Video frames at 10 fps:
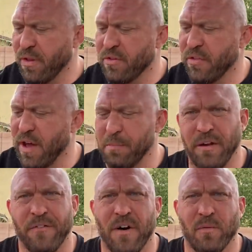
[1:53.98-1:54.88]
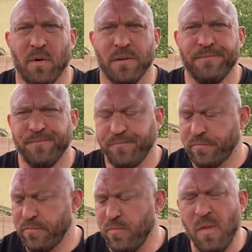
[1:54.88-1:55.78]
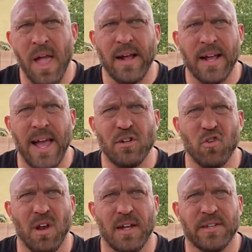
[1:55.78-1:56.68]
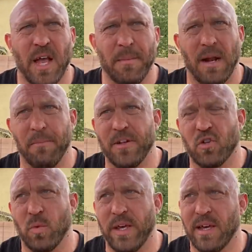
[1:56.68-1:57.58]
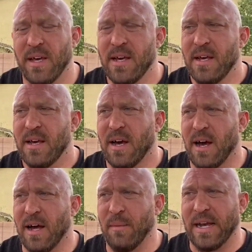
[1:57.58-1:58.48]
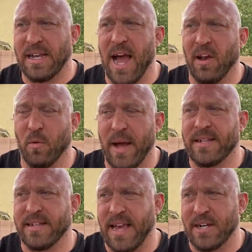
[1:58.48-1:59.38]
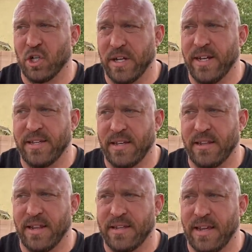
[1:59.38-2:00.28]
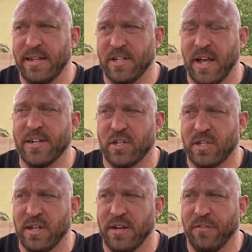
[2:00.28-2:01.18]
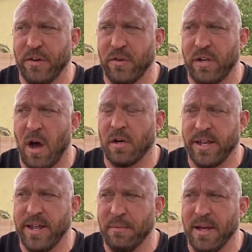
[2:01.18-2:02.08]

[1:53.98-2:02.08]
So that'll be a fun one. I got Kendra Lust coming up this week. We got Tyler Rex is actually, talked to him